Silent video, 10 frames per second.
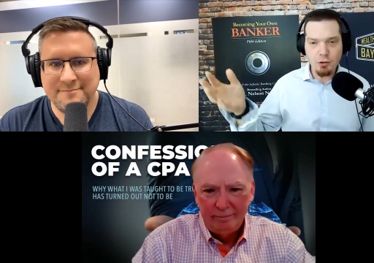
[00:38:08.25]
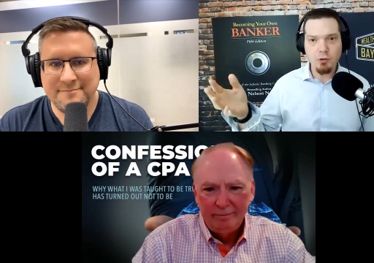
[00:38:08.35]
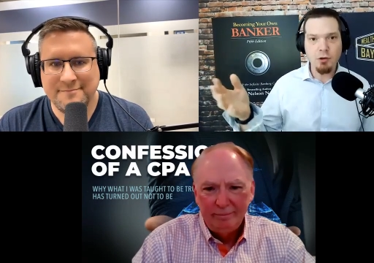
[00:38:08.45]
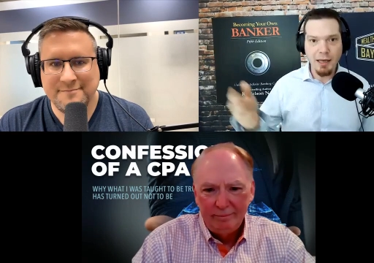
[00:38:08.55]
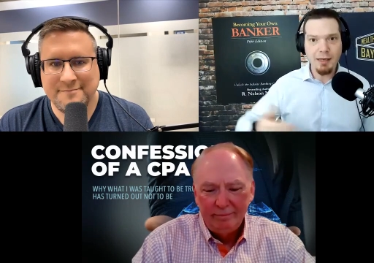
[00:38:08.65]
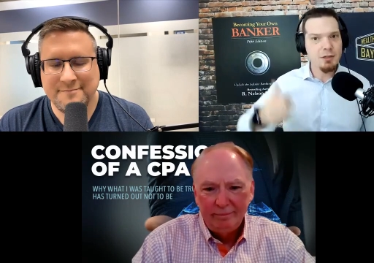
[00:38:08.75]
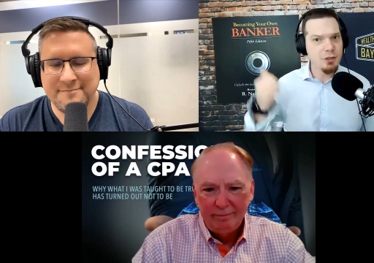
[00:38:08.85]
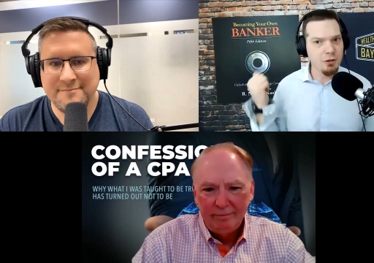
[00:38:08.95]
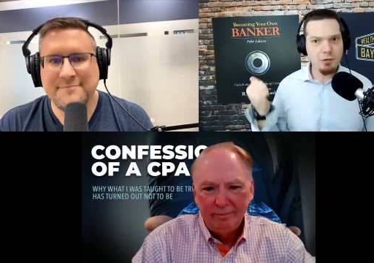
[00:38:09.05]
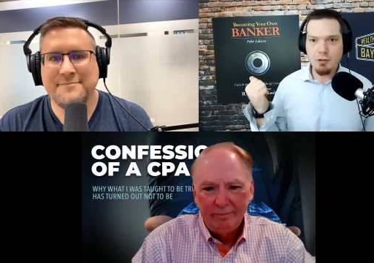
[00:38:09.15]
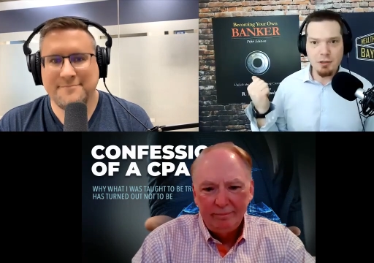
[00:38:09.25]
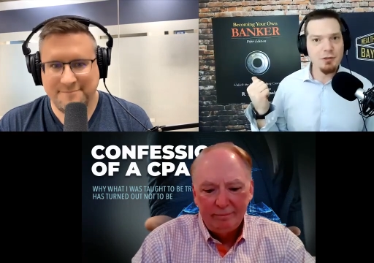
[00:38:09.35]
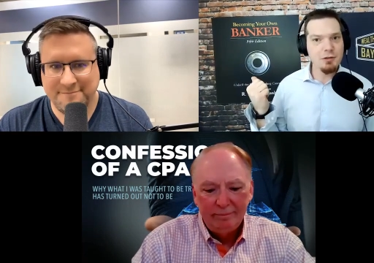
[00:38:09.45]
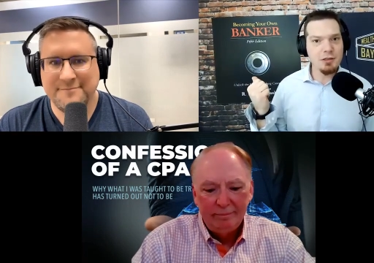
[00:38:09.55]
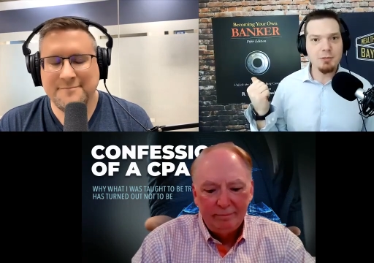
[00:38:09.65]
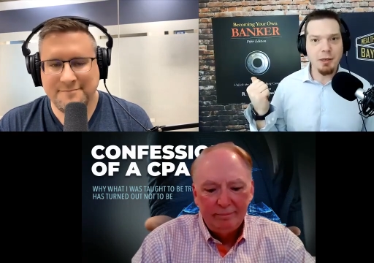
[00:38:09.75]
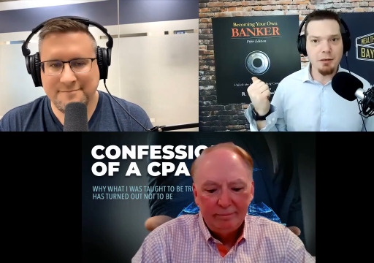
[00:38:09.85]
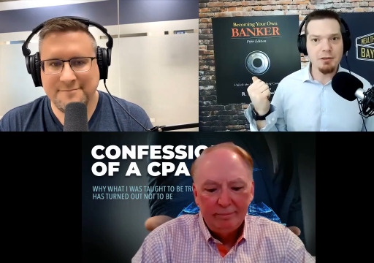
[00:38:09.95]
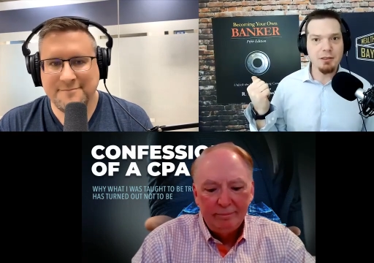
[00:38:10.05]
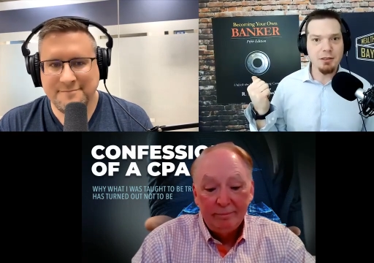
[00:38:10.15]
Speaker 1: oh cool hey did you know that you could use
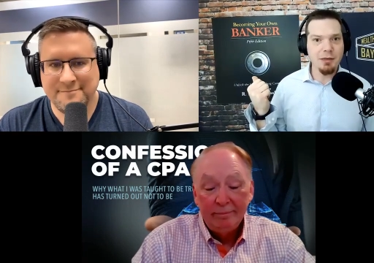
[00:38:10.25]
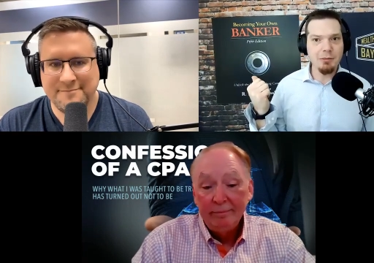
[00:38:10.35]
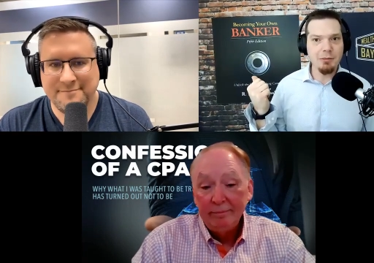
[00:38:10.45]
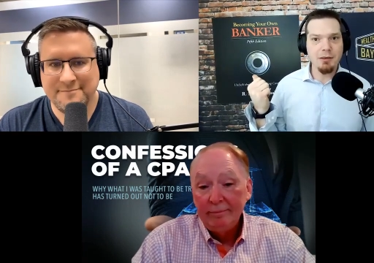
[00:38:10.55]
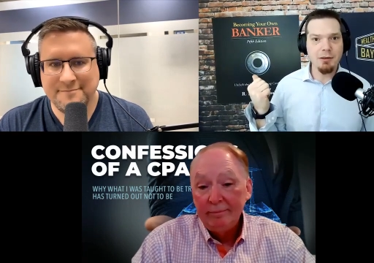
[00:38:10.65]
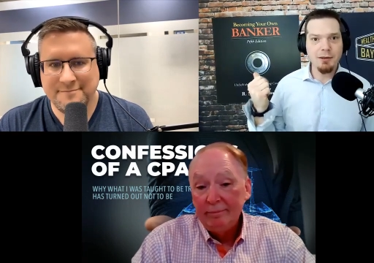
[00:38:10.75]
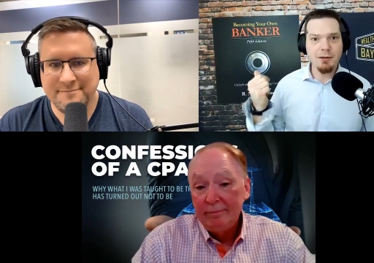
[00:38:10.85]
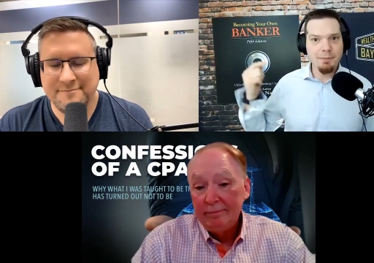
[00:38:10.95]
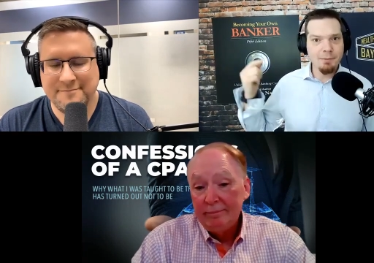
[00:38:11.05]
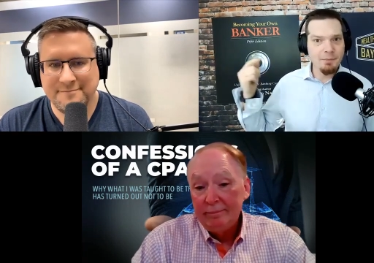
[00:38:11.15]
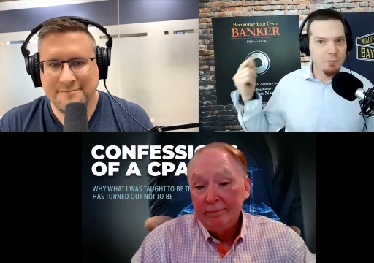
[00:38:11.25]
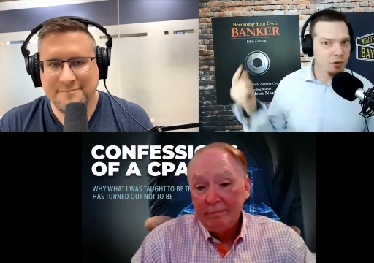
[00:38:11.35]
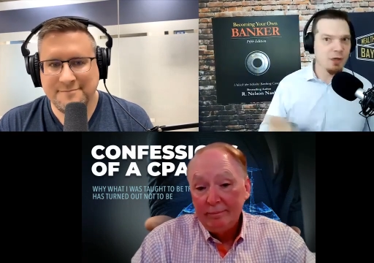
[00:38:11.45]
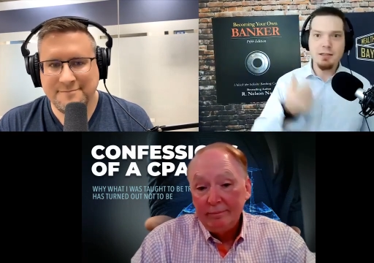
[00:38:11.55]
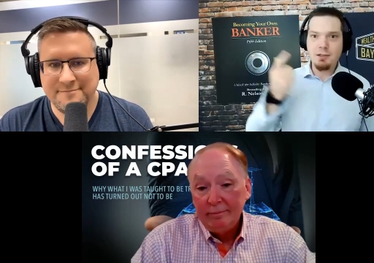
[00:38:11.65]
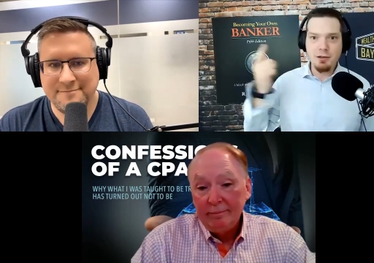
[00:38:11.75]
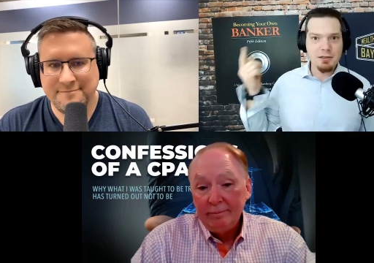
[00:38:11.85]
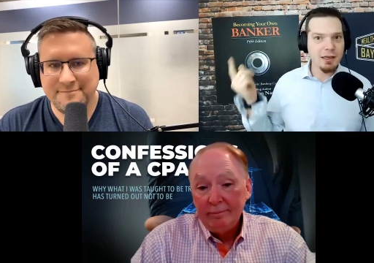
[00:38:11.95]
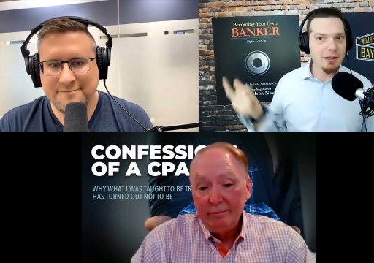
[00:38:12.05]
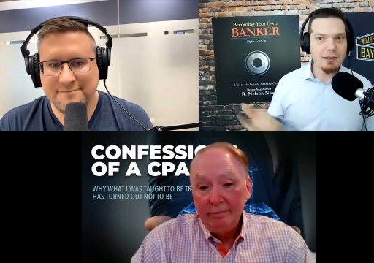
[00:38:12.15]
this policy to maybe try to
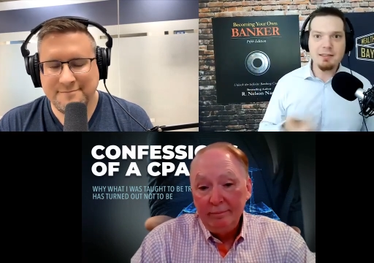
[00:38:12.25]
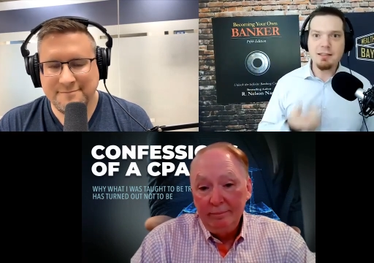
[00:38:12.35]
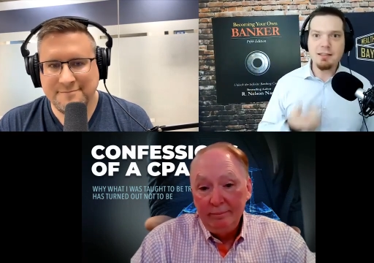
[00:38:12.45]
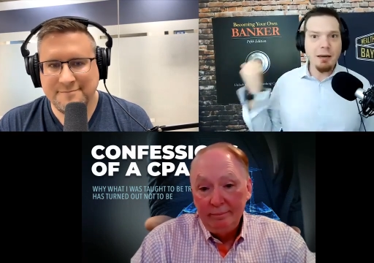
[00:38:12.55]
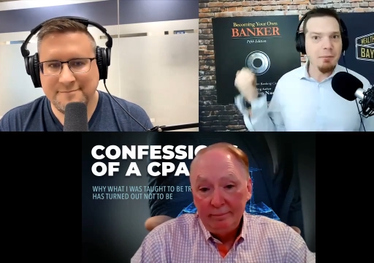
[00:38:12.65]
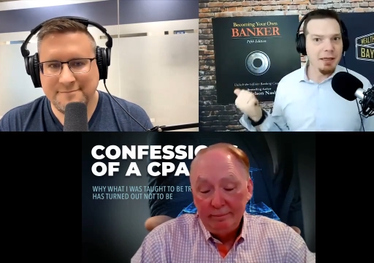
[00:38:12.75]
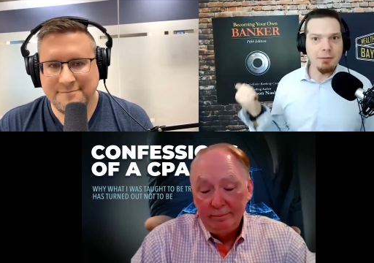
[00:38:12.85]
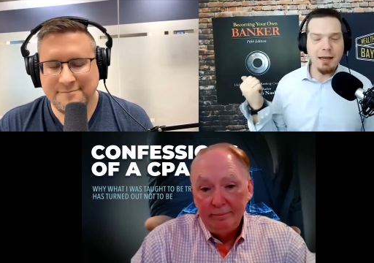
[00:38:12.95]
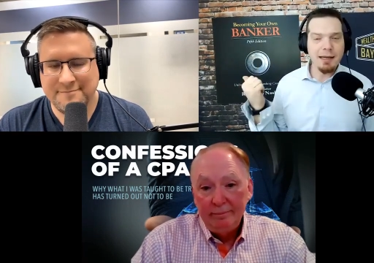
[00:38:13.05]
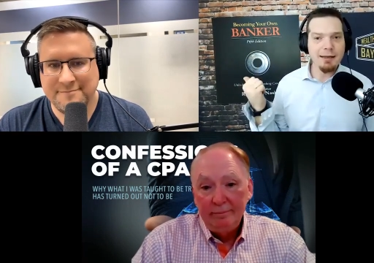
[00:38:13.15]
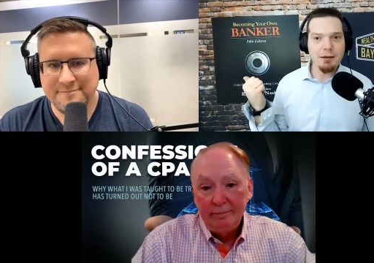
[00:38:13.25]
start cycling some of that money